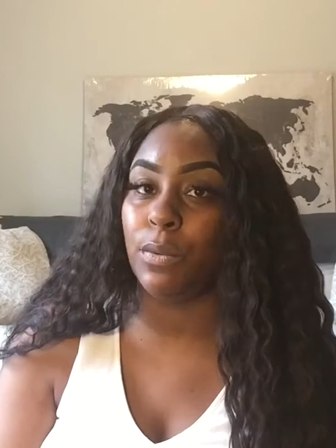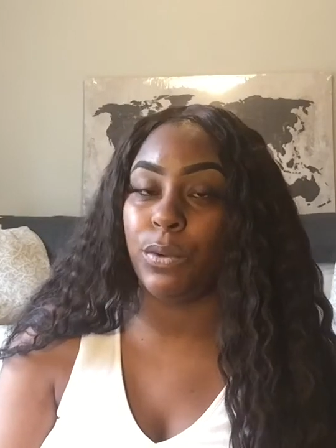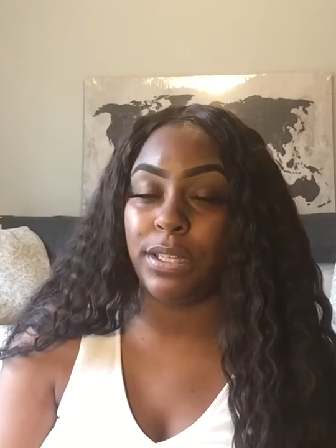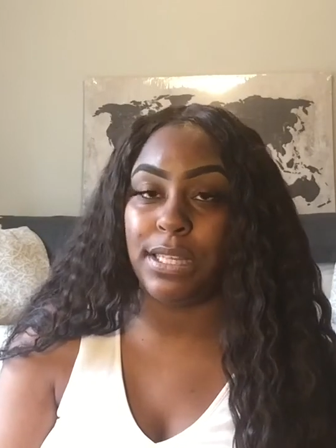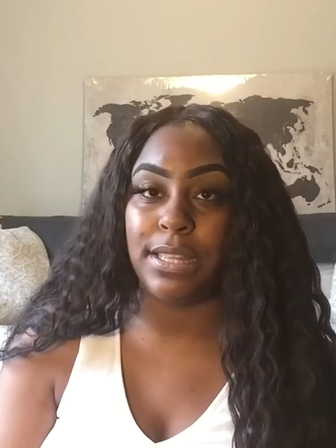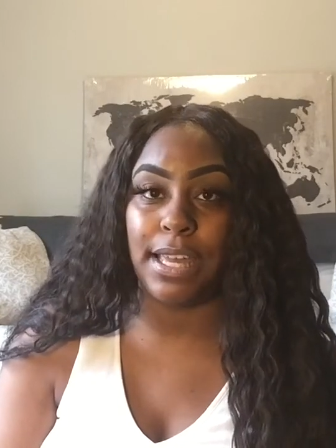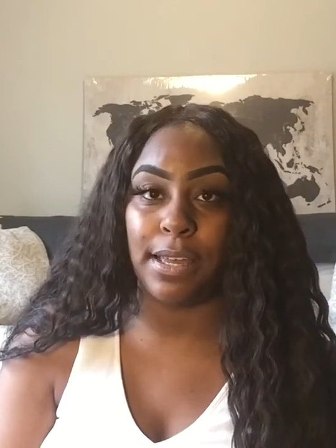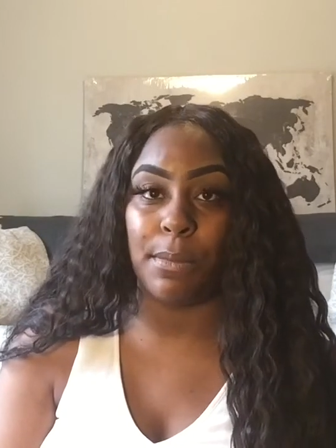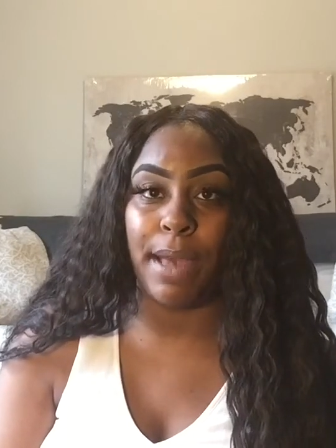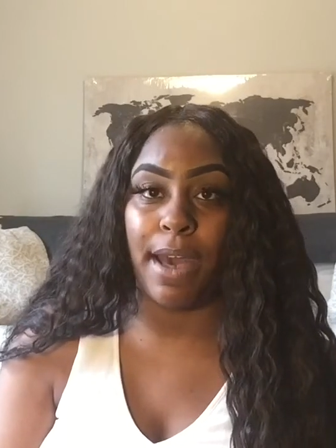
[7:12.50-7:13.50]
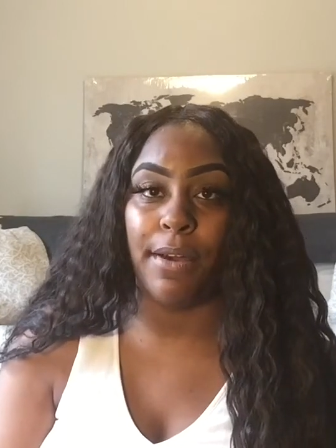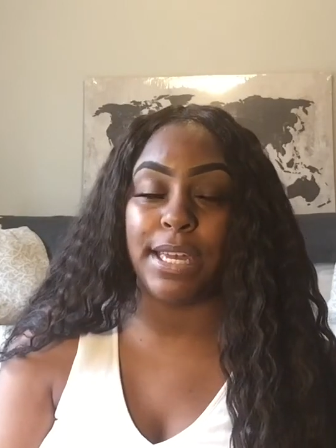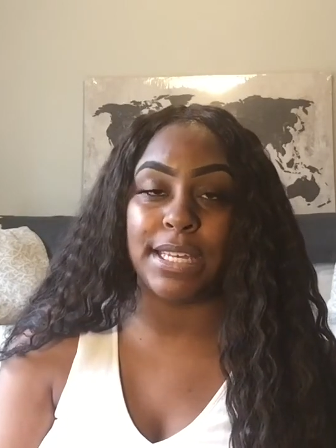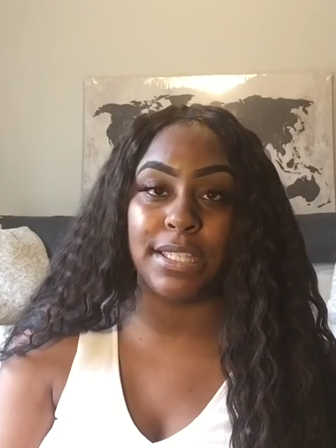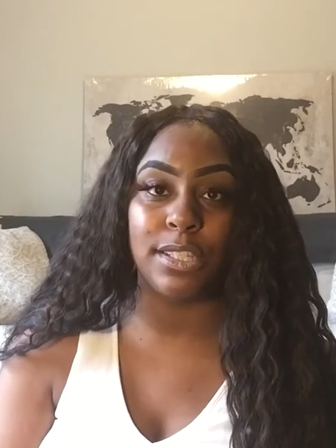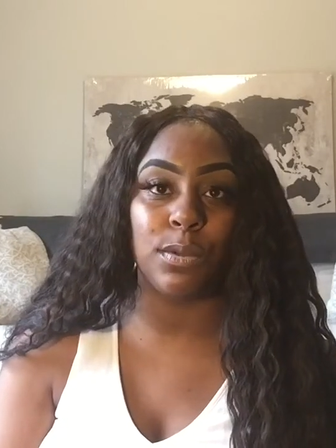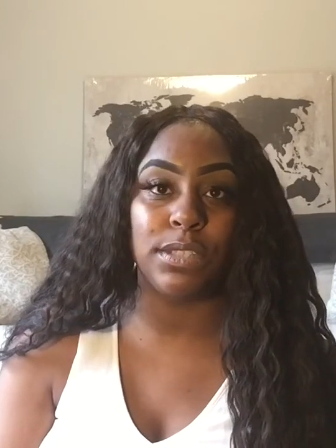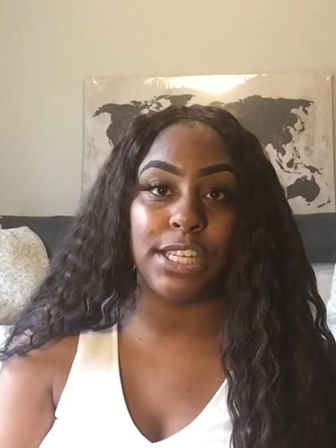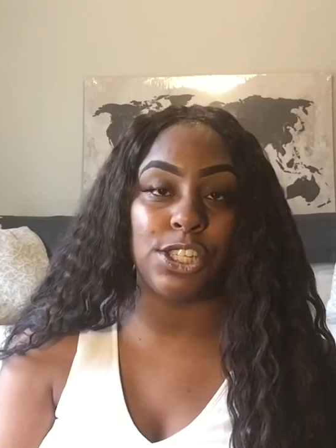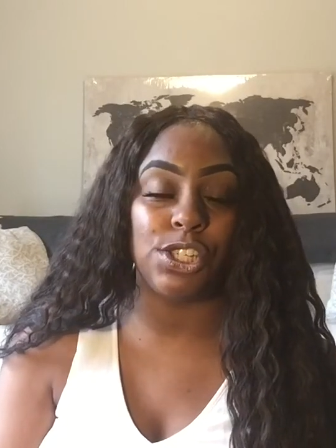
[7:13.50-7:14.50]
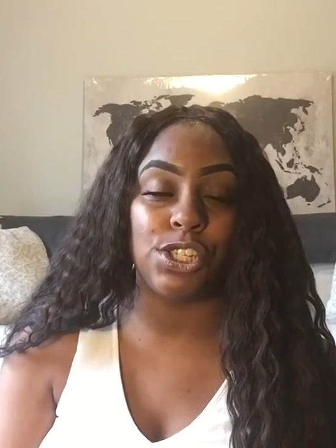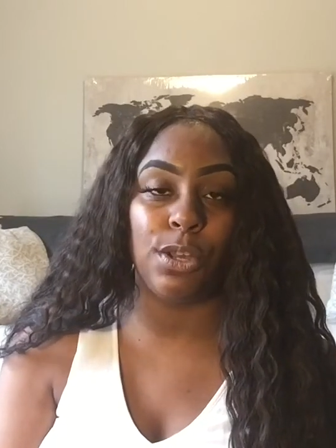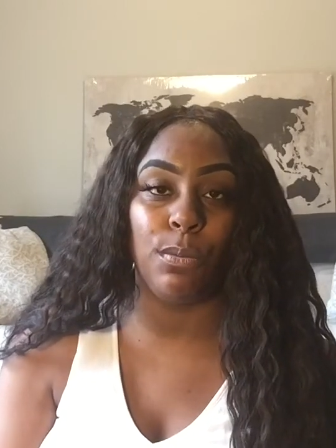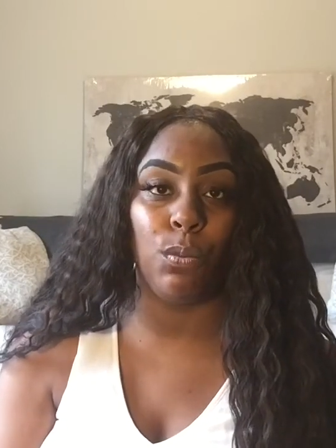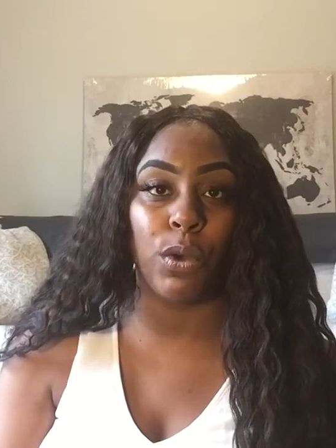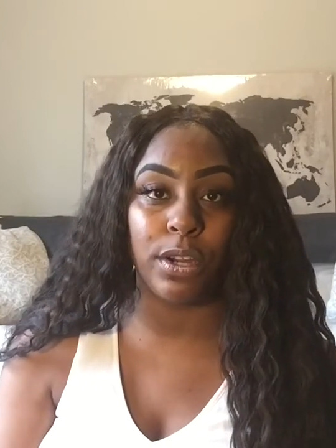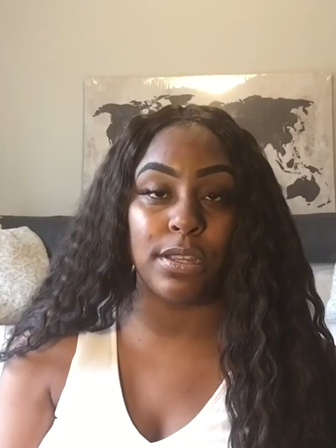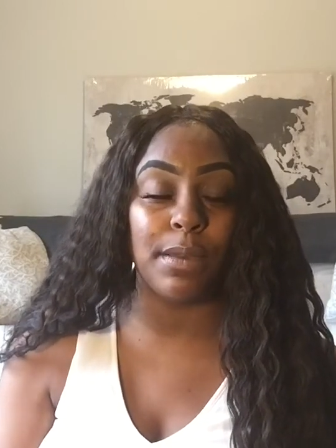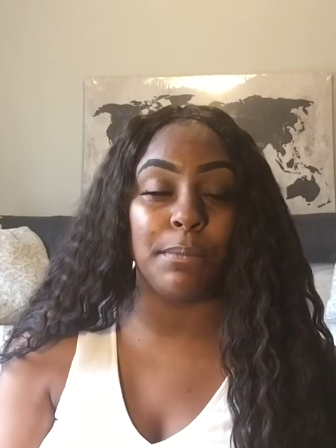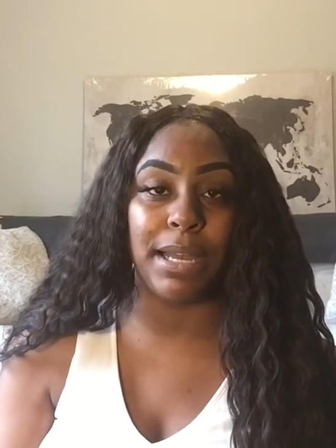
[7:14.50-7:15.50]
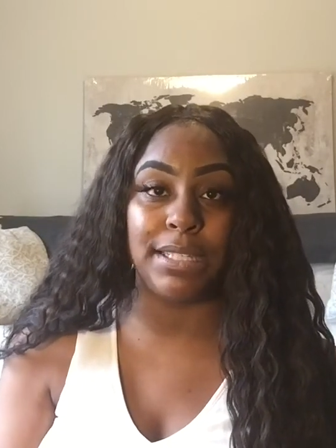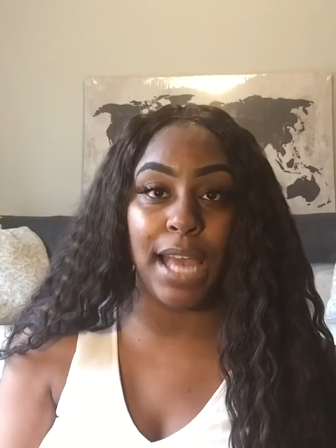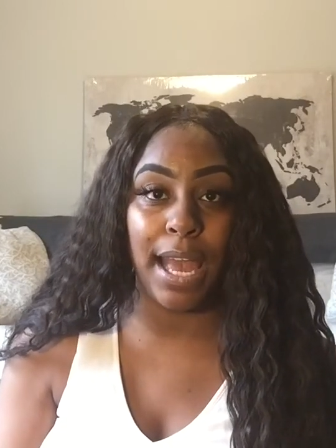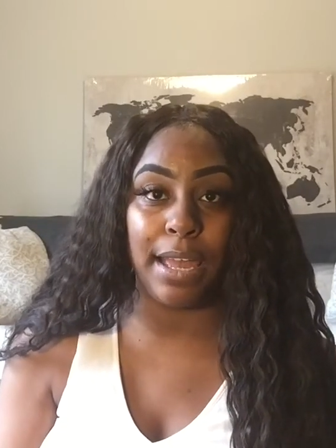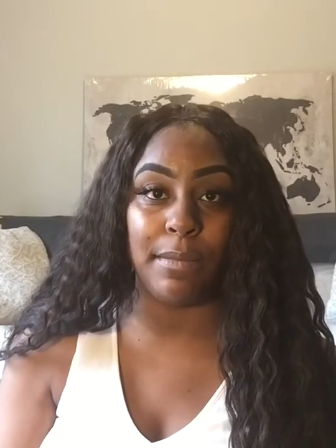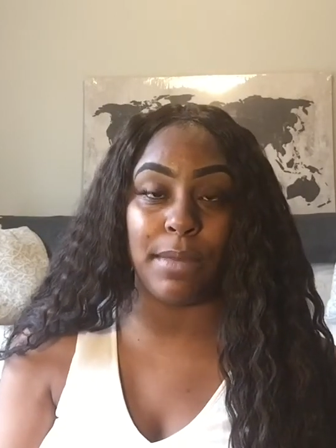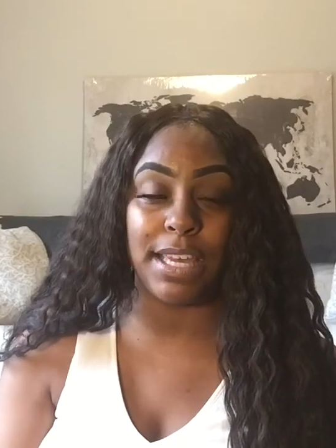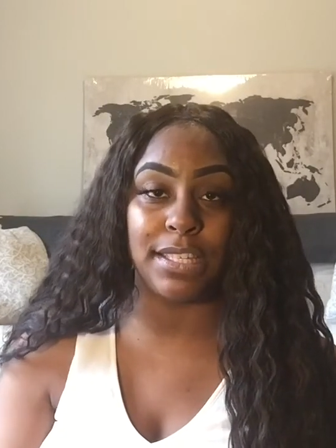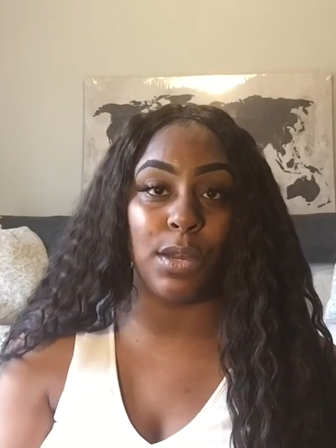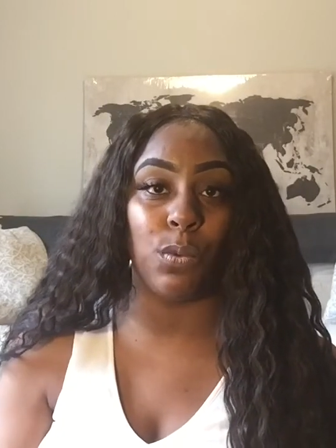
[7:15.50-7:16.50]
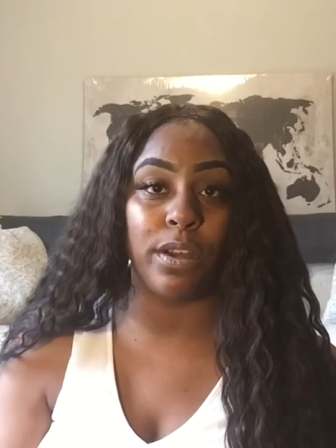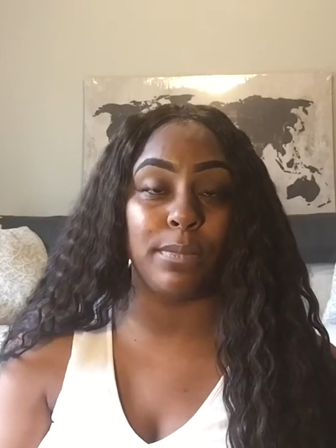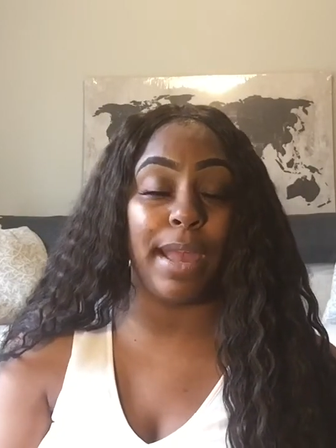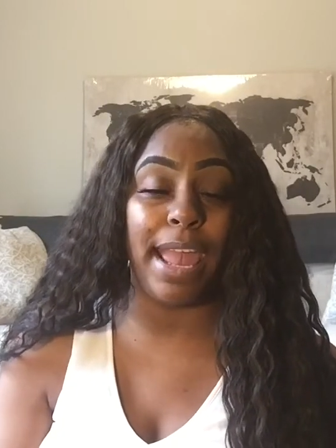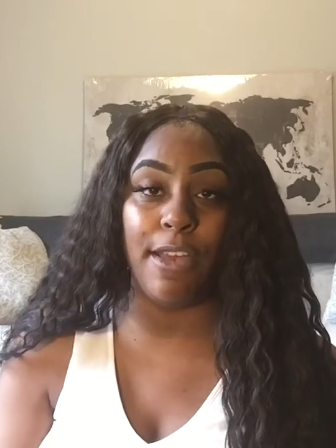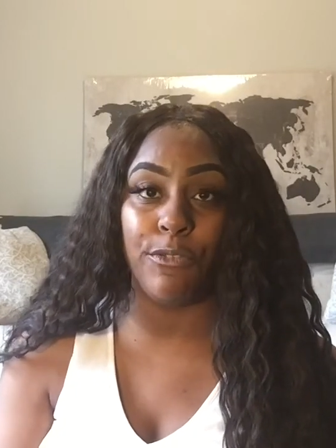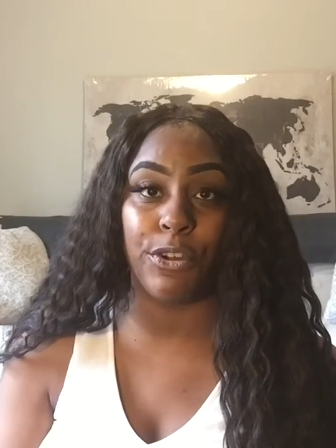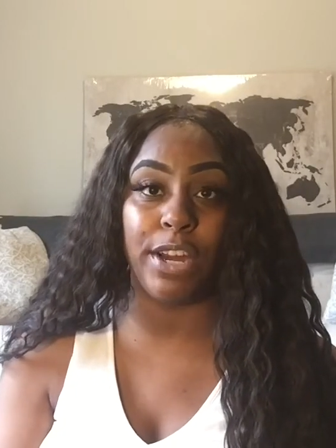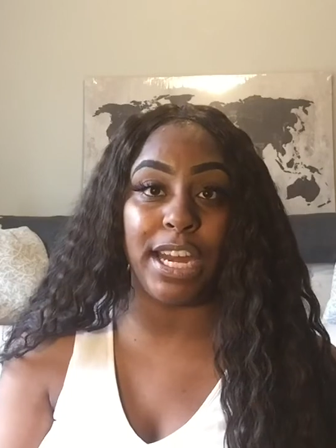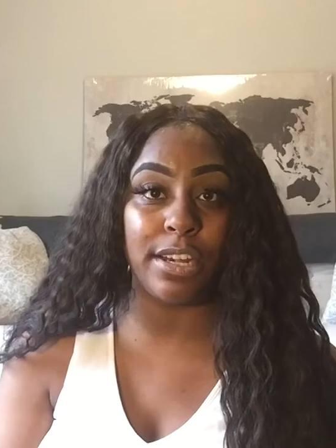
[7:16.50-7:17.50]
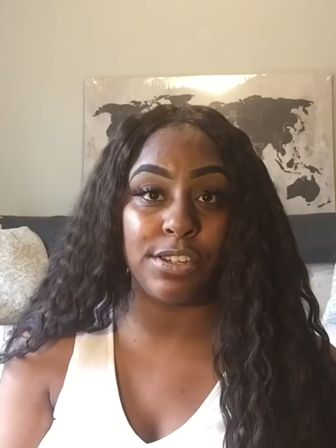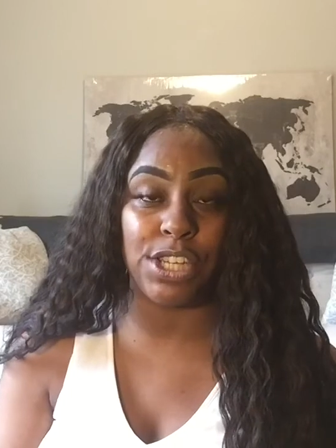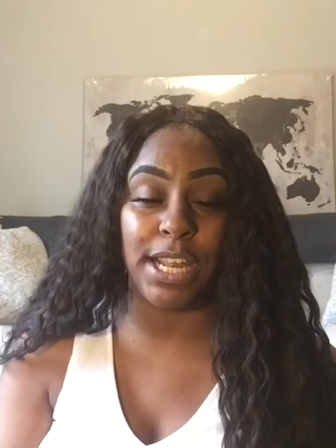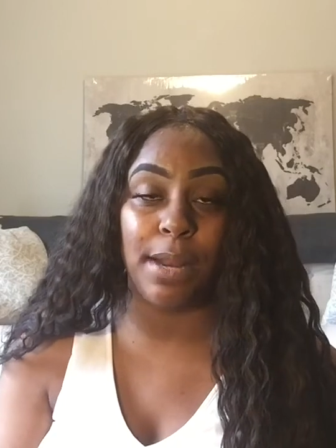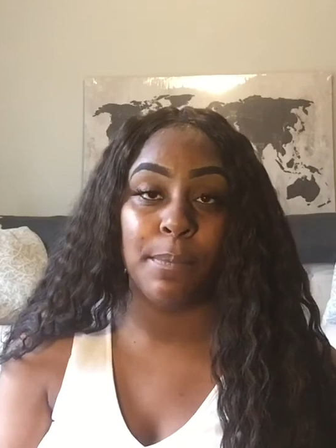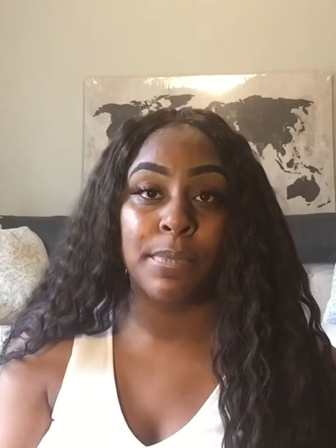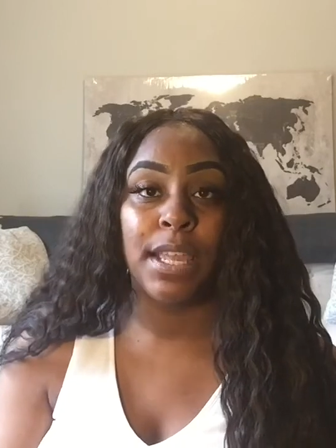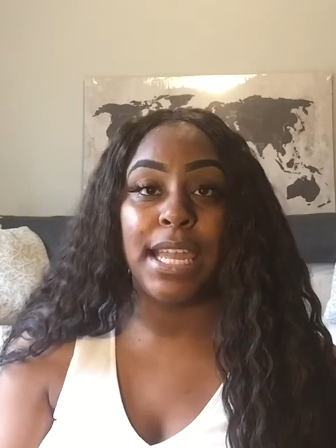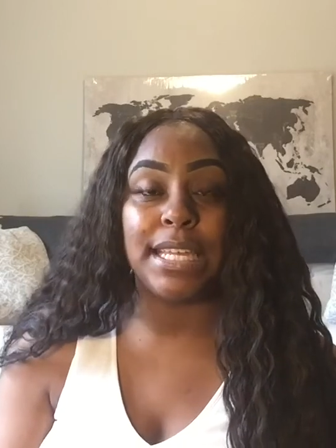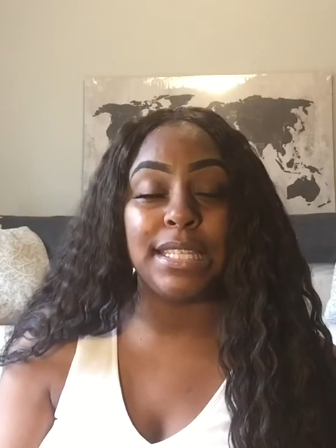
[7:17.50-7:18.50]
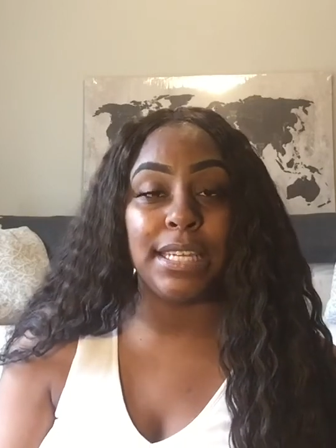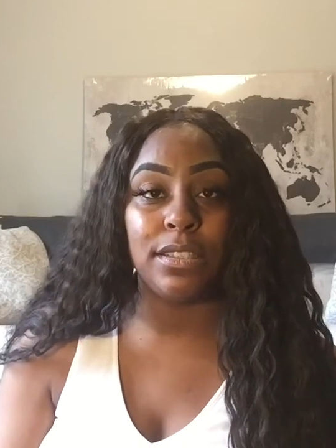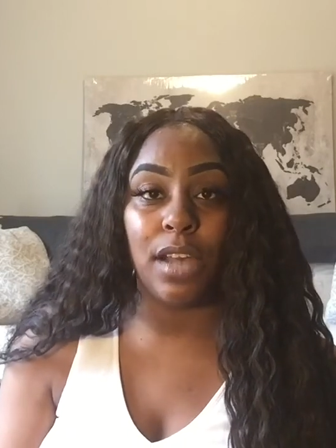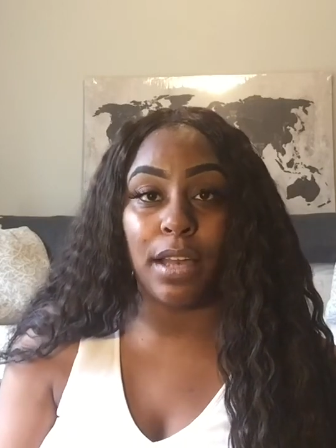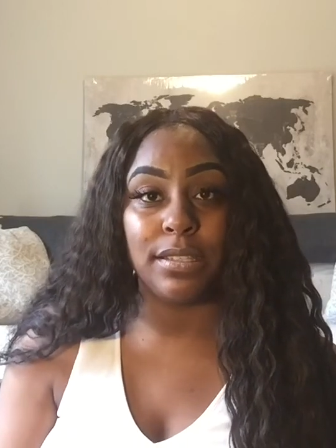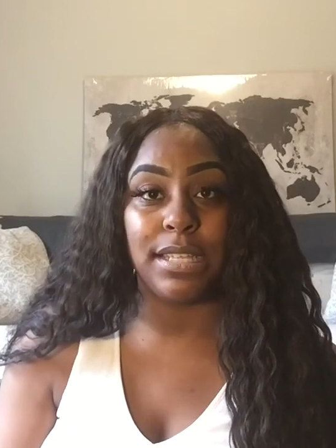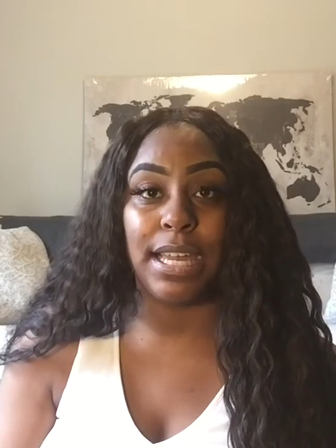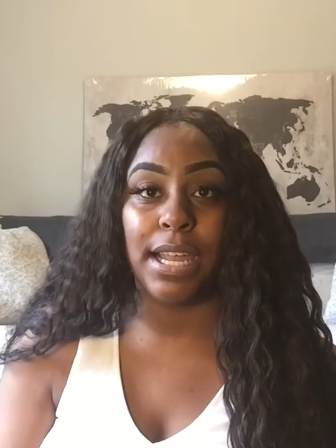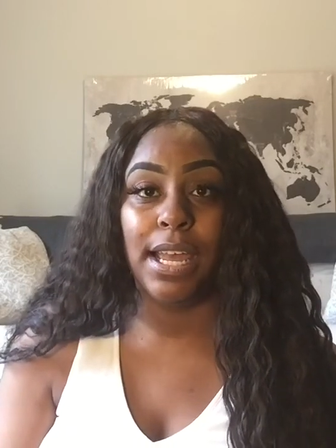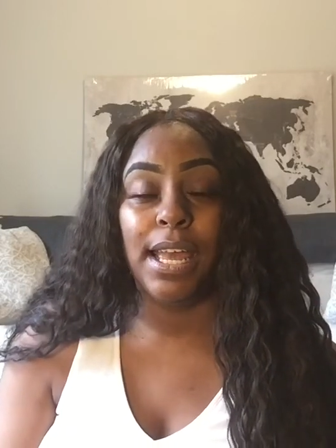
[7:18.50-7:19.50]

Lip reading: really think about, is this relationship worth my time? Is it worth my effort, energy? Is it exhausting?